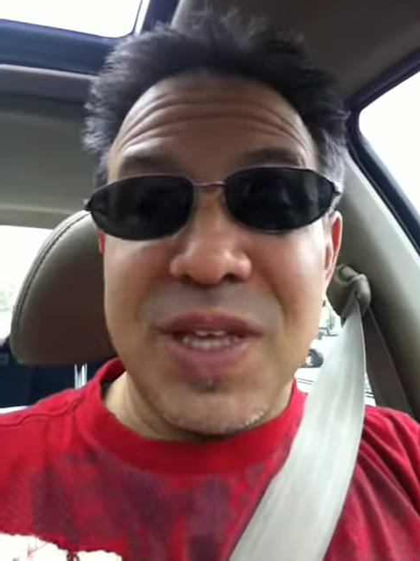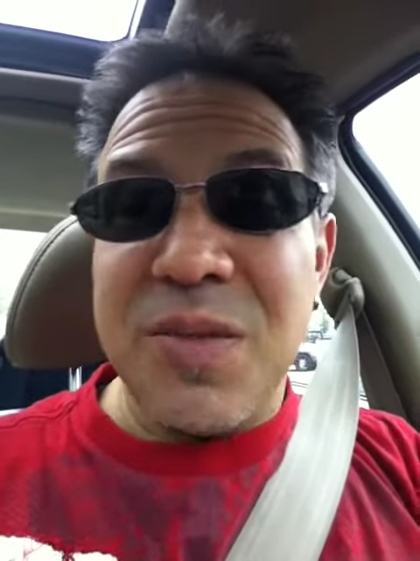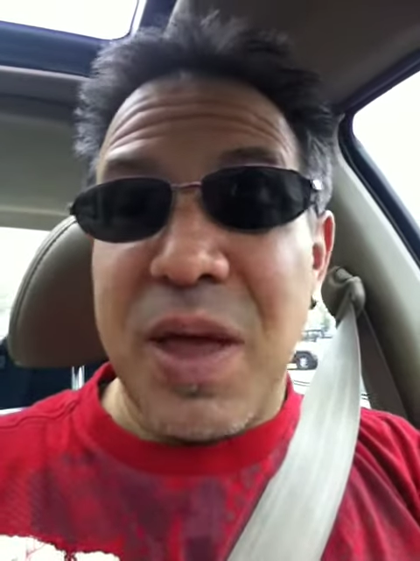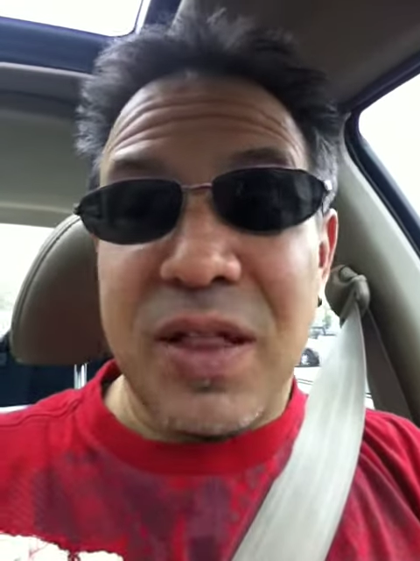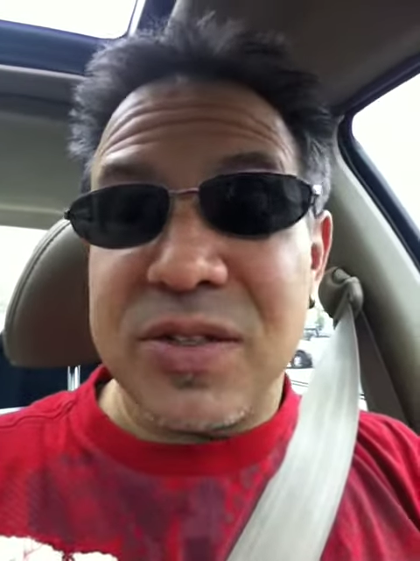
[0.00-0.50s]

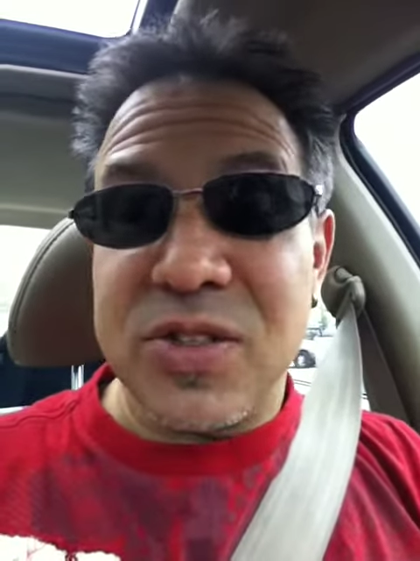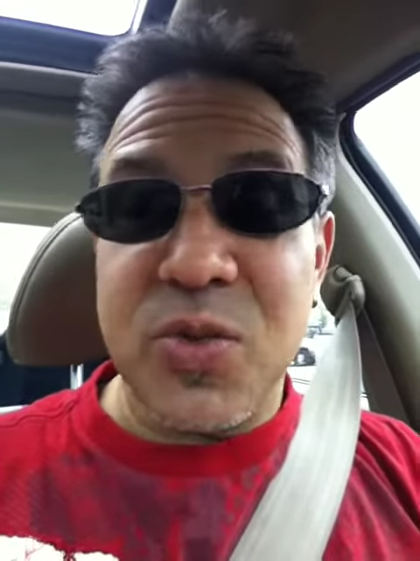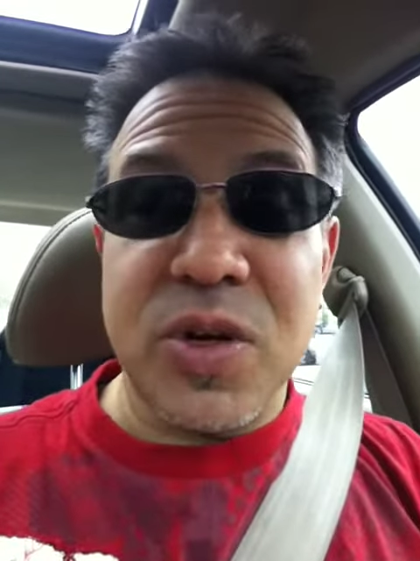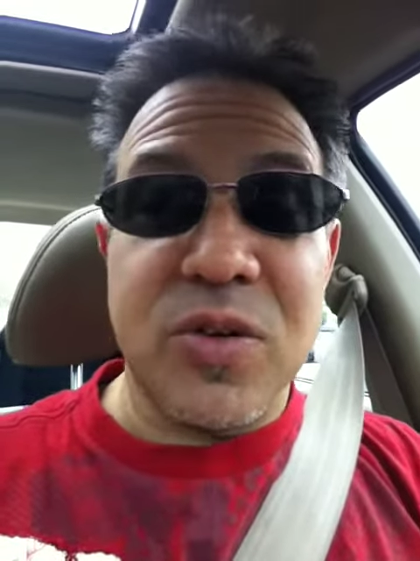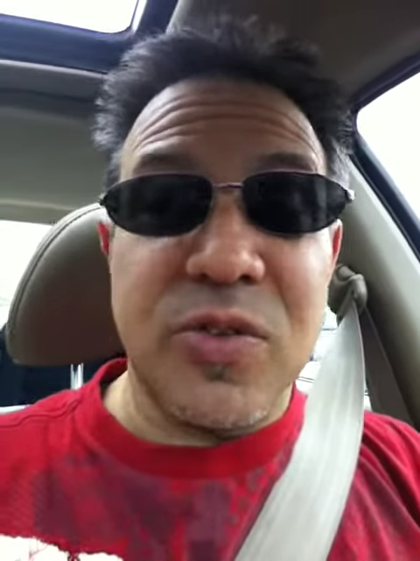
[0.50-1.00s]
email it to
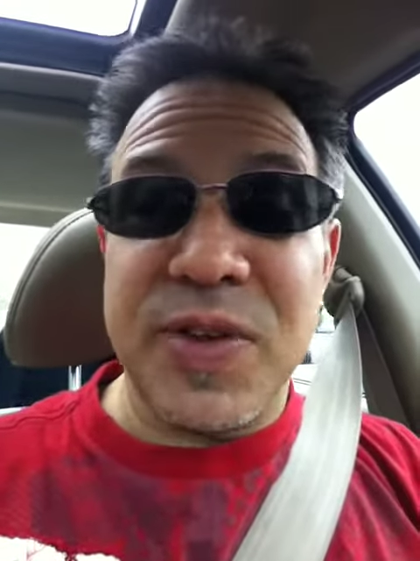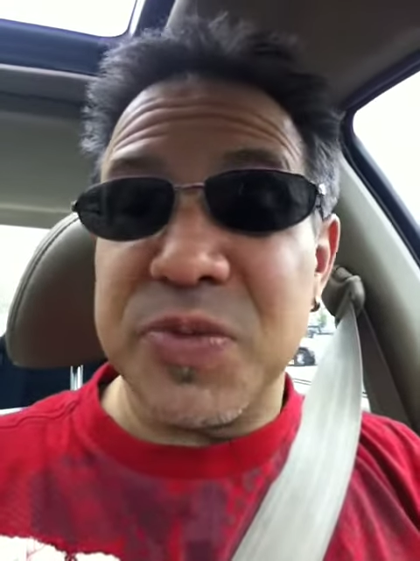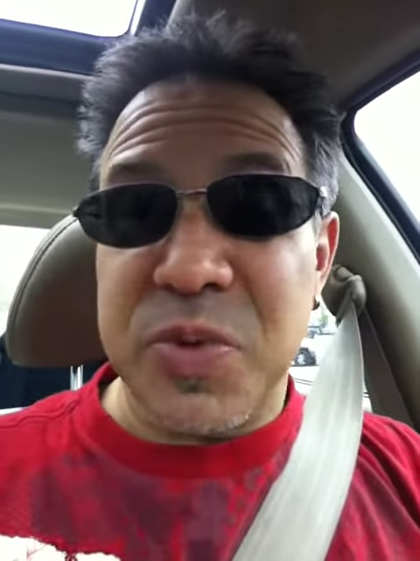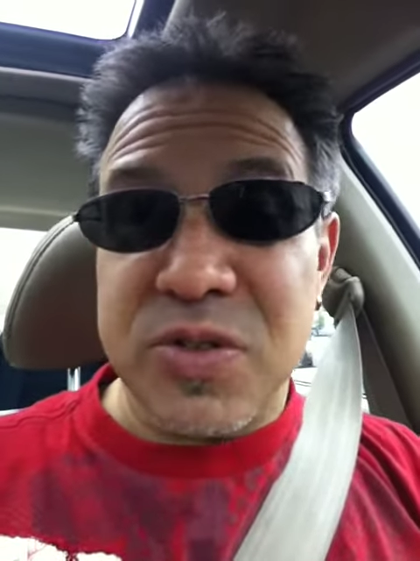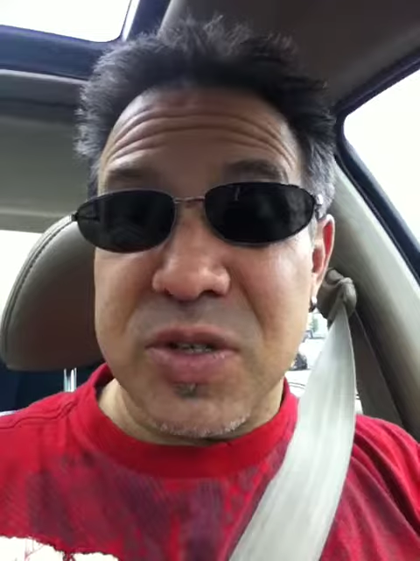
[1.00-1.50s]
Twitter or
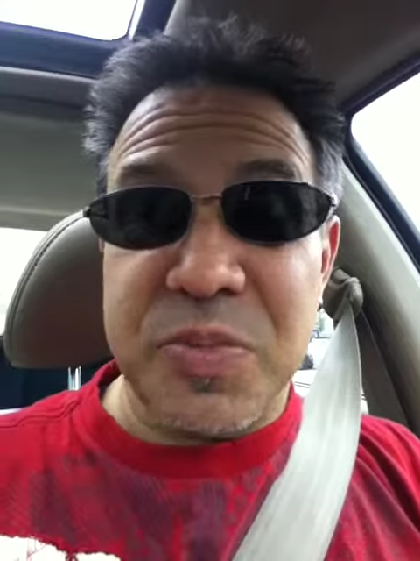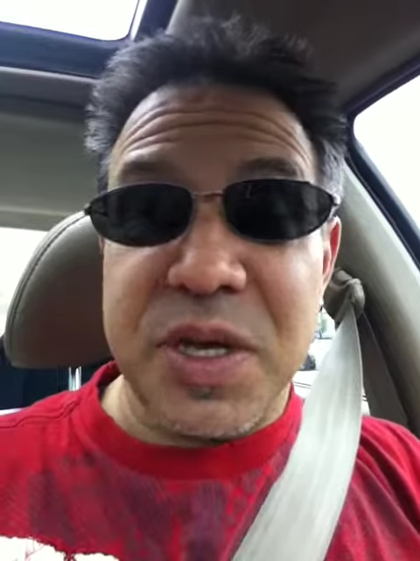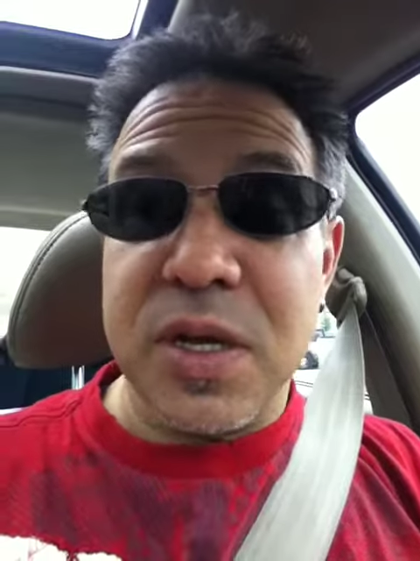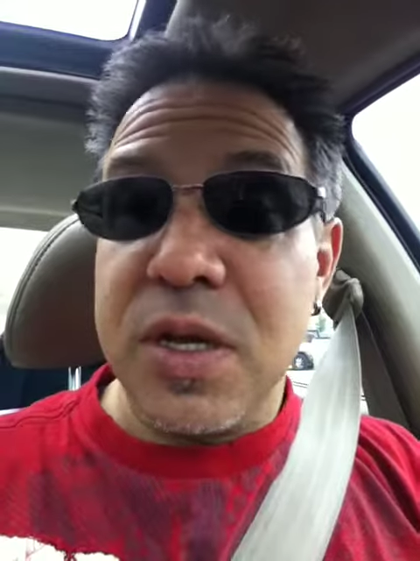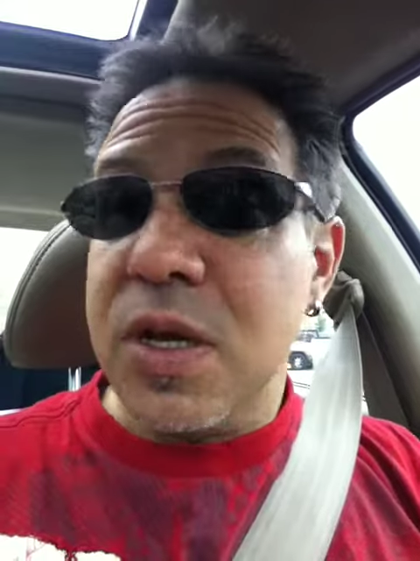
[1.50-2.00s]
Facebook or something.